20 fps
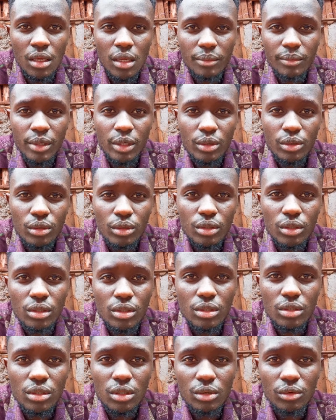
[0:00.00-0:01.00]

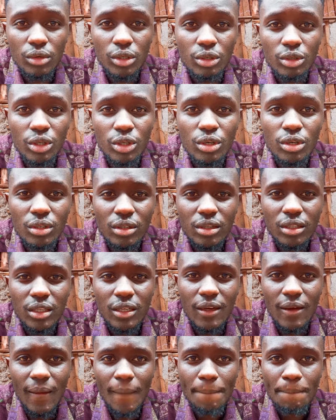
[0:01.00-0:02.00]
because when we got
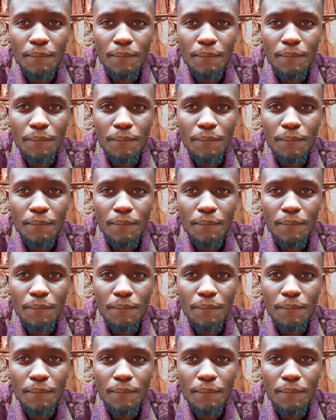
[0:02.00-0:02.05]
there